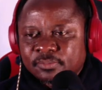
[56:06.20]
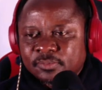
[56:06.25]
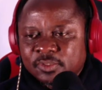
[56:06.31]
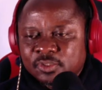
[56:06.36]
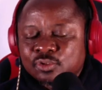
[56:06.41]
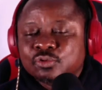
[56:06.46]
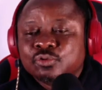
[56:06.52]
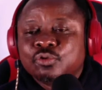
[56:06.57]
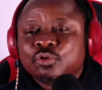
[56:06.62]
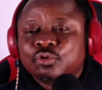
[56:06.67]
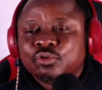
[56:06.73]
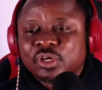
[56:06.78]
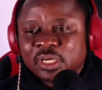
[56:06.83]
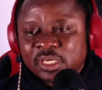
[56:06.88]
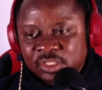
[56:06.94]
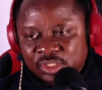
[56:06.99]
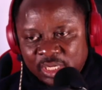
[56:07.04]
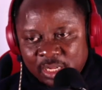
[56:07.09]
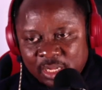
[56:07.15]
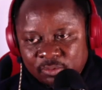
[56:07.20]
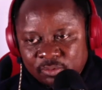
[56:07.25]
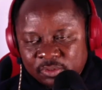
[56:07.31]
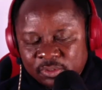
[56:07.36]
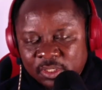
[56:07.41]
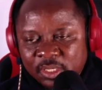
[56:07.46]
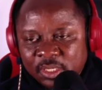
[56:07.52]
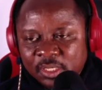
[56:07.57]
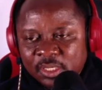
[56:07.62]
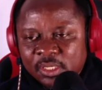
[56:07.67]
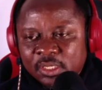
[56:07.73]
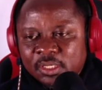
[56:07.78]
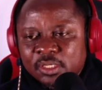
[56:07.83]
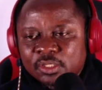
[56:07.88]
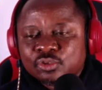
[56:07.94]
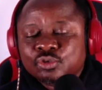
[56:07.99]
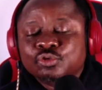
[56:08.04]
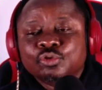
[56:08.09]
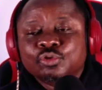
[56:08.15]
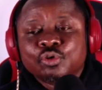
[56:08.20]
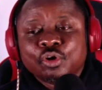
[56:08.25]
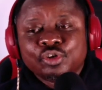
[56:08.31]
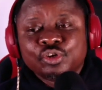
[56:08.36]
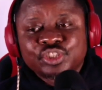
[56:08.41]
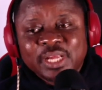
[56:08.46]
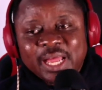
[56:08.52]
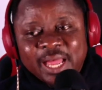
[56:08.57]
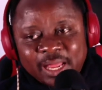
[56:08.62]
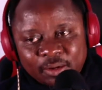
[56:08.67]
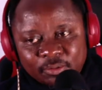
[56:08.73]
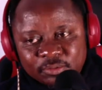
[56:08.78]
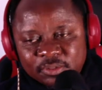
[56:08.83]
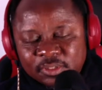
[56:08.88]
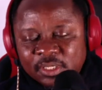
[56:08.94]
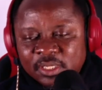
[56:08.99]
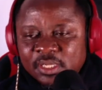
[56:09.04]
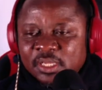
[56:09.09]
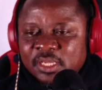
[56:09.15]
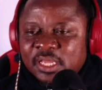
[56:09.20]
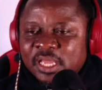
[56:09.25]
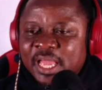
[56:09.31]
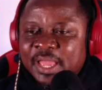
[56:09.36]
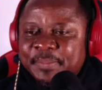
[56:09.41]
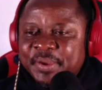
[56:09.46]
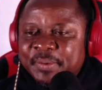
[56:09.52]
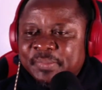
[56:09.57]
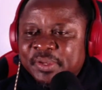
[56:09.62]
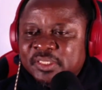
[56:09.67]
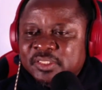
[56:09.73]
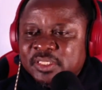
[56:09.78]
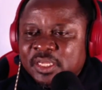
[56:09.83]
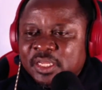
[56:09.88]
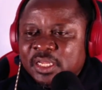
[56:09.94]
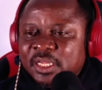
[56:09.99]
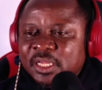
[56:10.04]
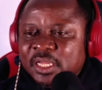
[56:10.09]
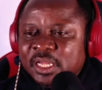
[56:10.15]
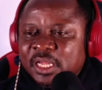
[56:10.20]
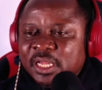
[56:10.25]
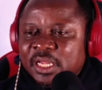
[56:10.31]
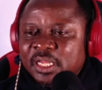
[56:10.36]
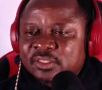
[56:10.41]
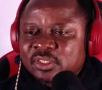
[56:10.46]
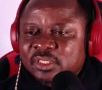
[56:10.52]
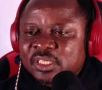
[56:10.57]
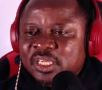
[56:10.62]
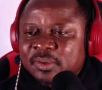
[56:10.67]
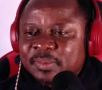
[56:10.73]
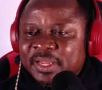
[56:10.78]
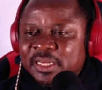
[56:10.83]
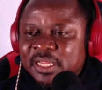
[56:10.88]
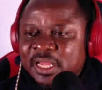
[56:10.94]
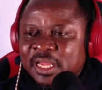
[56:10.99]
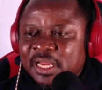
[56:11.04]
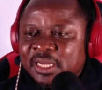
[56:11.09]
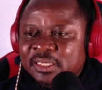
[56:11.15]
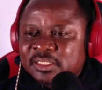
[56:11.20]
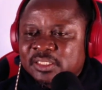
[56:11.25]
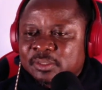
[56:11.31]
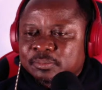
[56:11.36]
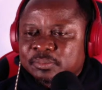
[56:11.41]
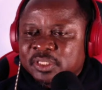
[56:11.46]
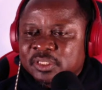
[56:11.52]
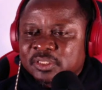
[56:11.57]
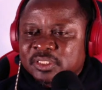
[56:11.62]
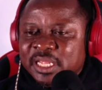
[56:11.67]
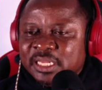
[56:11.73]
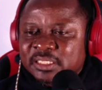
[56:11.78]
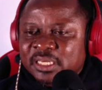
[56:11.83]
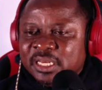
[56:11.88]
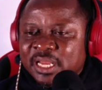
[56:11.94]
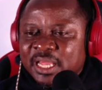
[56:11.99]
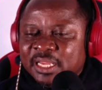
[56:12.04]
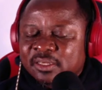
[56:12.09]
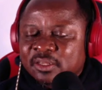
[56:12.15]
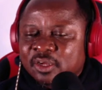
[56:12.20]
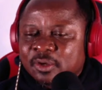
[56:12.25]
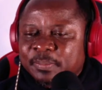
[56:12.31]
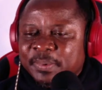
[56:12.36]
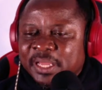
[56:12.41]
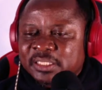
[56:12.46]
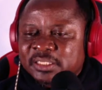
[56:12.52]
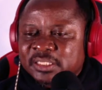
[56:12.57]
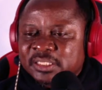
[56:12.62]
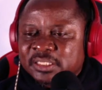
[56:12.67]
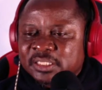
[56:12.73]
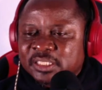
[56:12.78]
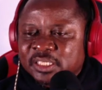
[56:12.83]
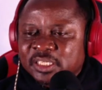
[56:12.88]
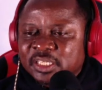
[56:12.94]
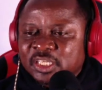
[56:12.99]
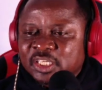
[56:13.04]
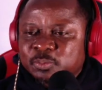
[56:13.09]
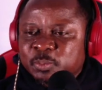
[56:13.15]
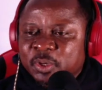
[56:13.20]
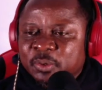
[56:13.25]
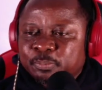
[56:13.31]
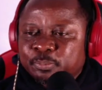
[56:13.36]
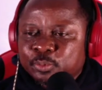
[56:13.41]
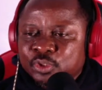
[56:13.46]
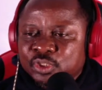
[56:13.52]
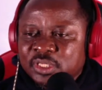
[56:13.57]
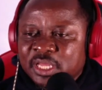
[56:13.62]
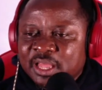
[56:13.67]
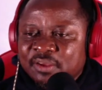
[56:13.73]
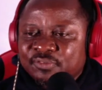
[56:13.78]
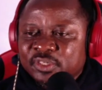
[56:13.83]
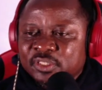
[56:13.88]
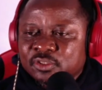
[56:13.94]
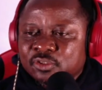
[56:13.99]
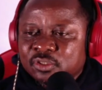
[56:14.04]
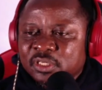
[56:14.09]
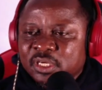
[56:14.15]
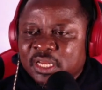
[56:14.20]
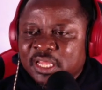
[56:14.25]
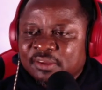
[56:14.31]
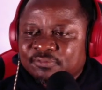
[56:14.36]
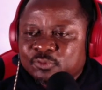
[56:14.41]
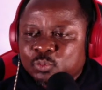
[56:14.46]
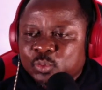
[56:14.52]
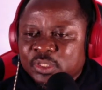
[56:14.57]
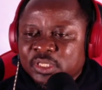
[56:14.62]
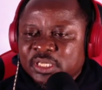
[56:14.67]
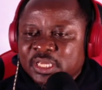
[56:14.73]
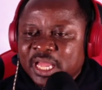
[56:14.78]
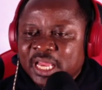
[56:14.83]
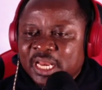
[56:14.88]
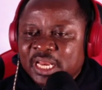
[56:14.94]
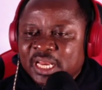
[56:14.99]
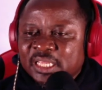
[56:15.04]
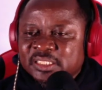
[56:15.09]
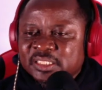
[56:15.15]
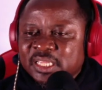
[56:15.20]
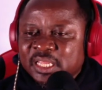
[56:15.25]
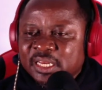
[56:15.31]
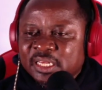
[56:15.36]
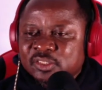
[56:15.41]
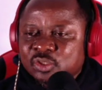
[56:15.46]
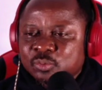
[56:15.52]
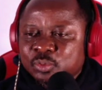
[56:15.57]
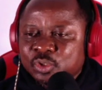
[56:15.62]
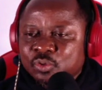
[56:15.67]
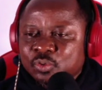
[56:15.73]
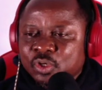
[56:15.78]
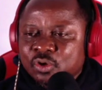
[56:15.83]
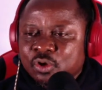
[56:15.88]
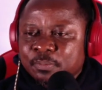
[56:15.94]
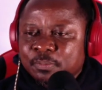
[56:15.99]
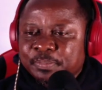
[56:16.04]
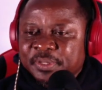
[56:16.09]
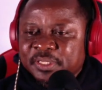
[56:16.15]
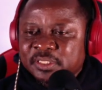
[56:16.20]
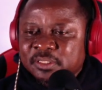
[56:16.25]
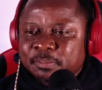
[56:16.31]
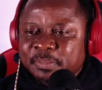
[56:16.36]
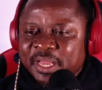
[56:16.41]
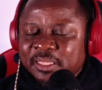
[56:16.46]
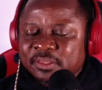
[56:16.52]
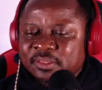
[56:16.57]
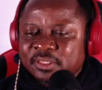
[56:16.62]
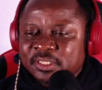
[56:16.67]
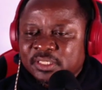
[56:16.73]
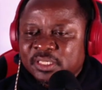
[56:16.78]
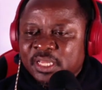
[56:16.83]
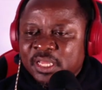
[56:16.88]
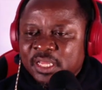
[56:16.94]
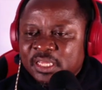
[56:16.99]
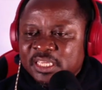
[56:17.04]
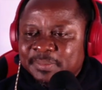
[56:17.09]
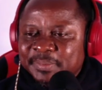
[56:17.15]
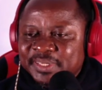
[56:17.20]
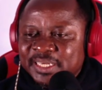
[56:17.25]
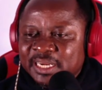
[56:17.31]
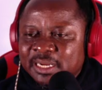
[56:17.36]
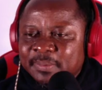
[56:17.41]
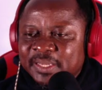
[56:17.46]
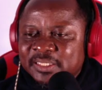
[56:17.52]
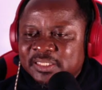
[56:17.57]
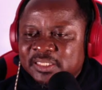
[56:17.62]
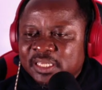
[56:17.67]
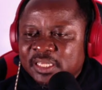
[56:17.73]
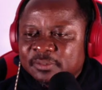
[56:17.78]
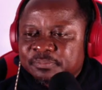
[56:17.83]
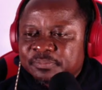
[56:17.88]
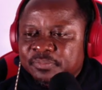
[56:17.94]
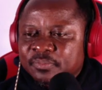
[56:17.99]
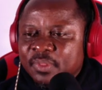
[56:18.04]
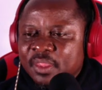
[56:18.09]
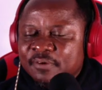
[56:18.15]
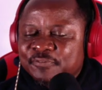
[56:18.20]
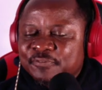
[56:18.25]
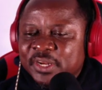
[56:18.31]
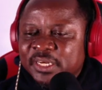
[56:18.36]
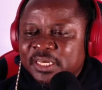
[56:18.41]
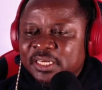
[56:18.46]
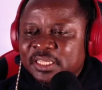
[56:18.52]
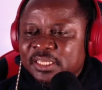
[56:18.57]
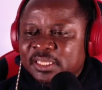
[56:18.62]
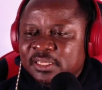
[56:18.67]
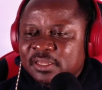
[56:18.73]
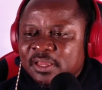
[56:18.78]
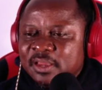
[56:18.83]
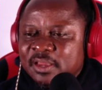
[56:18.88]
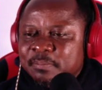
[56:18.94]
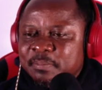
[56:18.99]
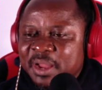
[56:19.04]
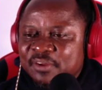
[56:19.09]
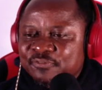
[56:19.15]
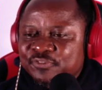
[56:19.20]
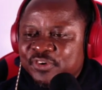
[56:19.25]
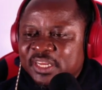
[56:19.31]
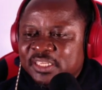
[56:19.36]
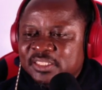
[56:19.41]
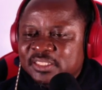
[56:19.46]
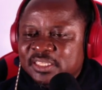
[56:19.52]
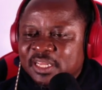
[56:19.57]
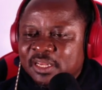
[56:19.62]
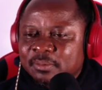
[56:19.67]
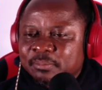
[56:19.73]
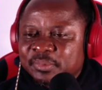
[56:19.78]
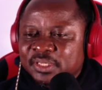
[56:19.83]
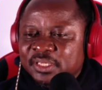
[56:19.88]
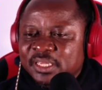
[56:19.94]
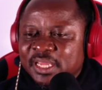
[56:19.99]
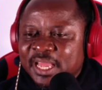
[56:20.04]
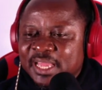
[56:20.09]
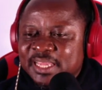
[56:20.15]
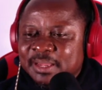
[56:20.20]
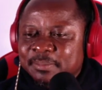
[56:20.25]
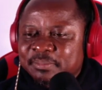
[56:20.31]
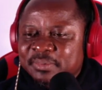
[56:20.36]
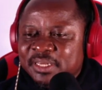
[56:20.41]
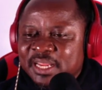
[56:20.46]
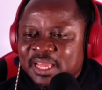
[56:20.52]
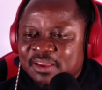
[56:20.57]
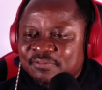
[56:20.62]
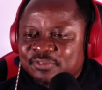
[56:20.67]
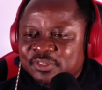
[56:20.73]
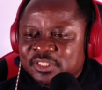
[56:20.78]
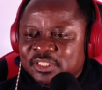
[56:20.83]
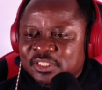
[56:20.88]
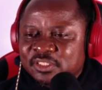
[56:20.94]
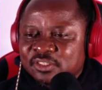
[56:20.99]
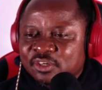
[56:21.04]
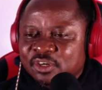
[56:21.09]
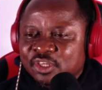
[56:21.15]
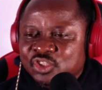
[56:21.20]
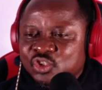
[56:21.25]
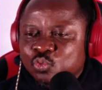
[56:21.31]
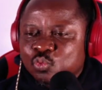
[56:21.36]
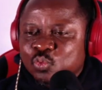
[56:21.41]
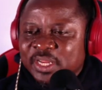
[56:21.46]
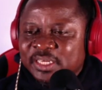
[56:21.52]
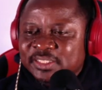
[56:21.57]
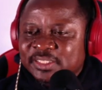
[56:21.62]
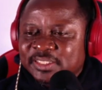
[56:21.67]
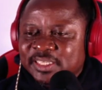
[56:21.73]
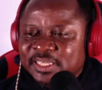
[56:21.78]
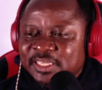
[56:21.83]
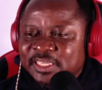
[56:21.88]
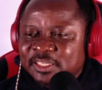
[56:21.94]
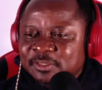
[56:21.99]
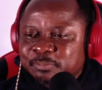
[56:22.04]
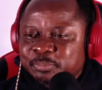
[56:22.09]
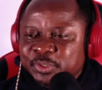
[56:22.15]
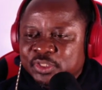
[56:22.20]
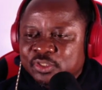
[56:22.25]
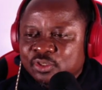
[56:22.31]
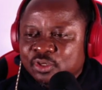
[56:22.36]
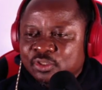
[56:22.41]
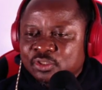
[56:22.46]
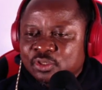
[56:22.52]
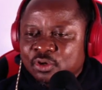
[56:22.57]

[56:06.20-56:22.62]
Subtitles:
You go really shout. You go shout. MMA say to the game at hand, keep the starting lineup as it is, but push Kevin to the left wing and let Kenneth Omero complete the back three. Yamida might say, funnily, my friends tell me I am never serious when taking pictures.